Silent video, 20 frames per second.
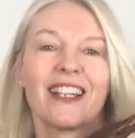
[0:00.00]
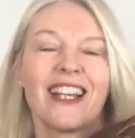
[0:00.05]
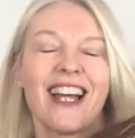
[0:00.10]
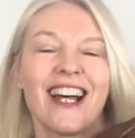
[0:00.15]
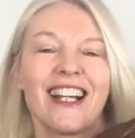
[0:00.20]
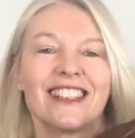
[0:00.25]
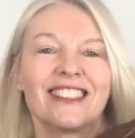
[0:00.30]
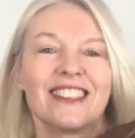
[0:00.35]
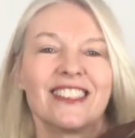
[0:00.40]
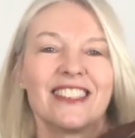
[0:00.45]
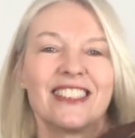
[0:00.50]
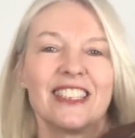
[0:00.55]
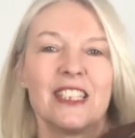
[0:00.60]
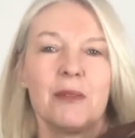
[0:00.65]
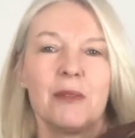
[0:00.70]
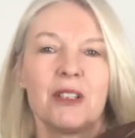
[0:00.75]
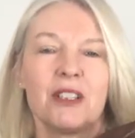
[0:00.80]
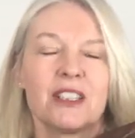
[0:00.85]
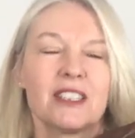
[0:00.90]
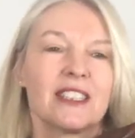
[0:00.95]
that, you see,
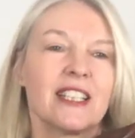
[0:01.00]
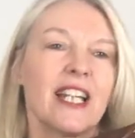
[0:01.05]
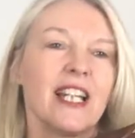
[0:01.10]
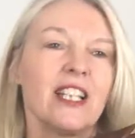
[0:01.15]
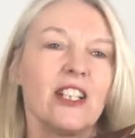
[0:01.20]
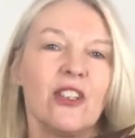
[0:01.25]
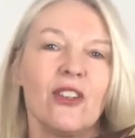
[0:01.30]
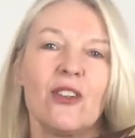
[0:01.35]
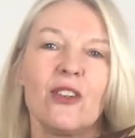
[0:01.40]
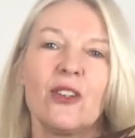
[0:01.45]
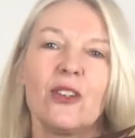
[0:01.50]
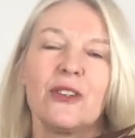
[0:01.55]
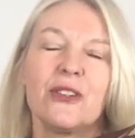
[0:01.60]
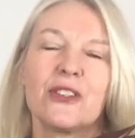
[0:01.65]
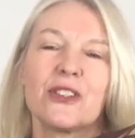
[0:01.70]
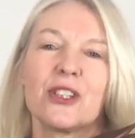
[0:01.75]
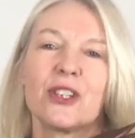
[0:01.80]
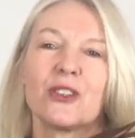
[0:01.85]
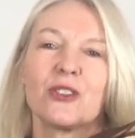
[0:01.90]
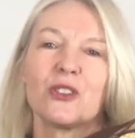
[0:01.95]
because then you lose
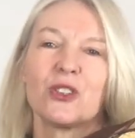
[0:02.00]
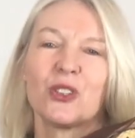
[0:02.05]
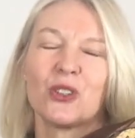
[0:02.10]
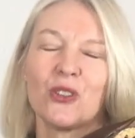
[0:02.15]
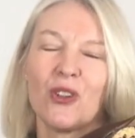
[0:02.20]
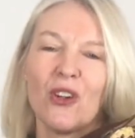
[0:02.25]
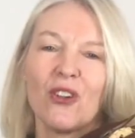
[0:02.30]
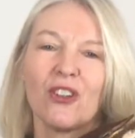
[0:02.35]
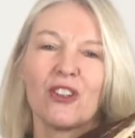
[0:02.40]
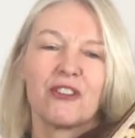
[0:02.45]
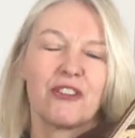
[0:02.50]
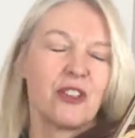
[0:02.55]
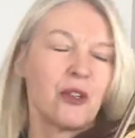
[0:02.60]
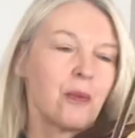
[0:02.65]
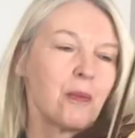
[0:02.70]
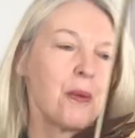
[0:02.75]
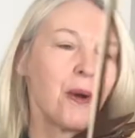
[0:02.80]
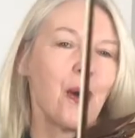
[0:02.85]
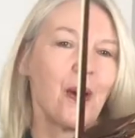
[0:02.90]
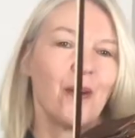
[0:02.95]
the control of your
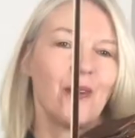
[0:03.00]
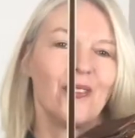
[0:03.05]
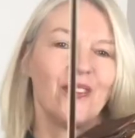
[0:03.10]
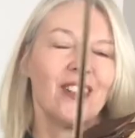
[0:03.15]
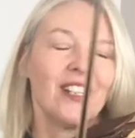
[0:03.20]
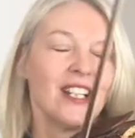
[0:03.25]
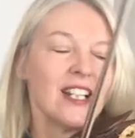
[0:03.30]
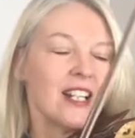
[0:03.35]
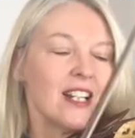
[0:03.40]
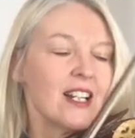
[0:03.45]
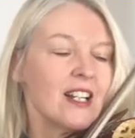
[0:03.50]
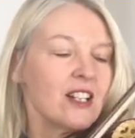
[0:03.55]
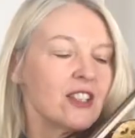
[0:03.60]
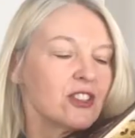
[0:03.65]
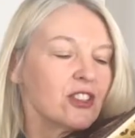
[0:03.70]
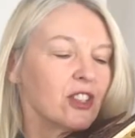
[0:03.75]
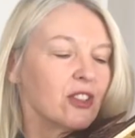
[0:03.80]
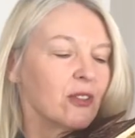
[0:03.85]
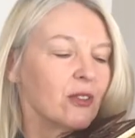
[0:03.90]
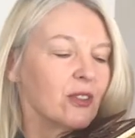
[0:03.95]
bow.
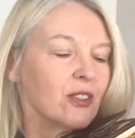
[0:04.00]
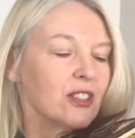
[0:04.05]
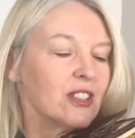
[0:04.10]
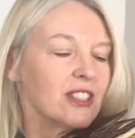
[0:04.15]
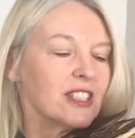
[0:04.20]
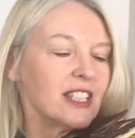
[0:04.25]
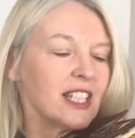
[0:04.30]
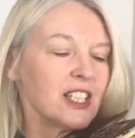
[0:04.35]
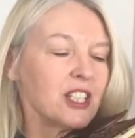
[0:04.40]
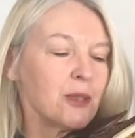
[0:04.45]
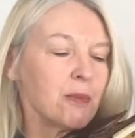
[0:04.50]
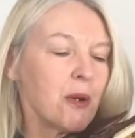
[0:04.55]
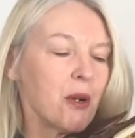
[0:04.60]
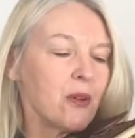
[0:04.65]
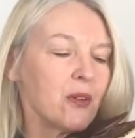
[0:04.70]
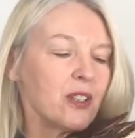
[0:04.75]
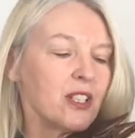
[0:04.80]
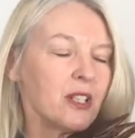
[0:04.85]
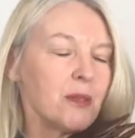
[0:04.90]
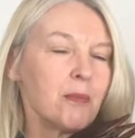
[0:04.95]
So set your bow
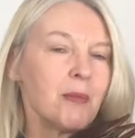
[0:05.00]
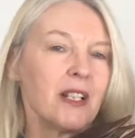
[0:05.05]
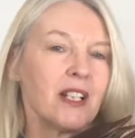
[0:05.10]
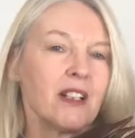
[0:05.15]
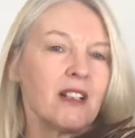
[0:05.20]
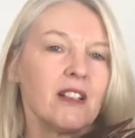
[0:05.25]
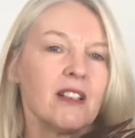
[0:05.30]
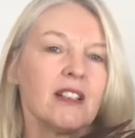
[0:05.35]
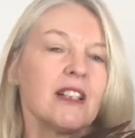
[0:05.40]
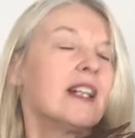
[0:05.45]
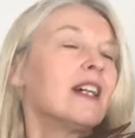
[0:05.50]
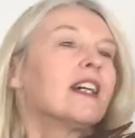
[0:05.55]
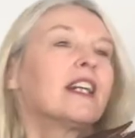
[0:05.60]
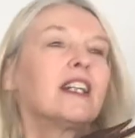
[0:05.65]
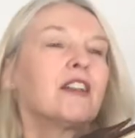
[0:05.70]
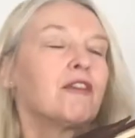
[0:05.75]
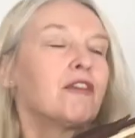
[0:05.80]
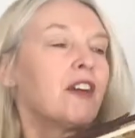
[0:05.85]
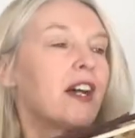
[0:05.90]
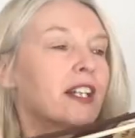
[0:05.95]
in the middle.
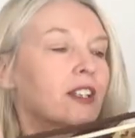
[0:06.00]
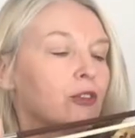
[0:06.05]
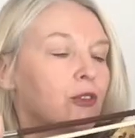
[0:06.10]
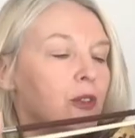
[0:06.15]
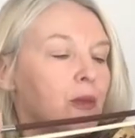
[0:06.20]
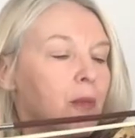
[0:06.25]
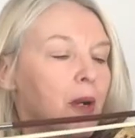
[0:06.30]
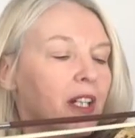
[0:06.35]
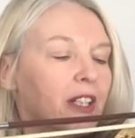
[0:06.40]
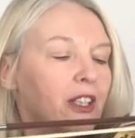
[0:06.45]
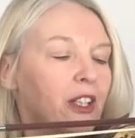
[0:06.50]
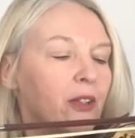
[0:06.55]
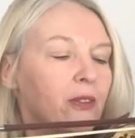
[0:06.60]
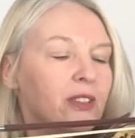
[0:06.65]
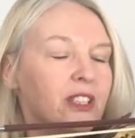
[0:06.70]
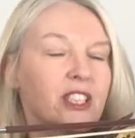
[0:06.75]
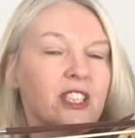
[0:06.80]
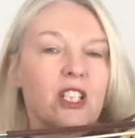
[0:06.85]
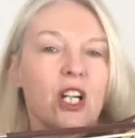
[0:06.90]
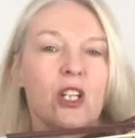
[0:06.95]
In fact, we might go
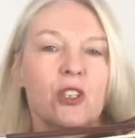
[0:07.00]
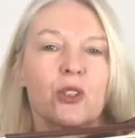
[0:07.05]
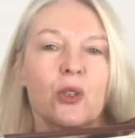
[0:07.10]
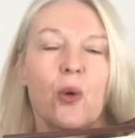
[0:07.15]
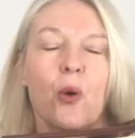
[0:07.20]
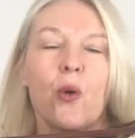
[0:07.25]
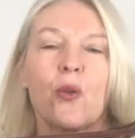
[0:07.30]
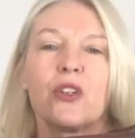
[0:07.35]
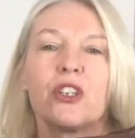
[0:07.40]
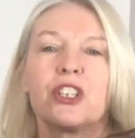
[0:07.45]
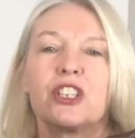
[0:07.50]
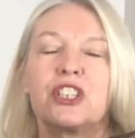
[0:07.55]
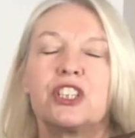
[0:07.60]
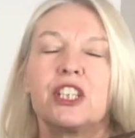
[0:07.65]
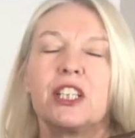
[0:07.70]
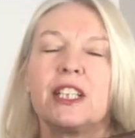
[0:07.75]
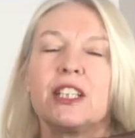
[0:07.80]
and start on the G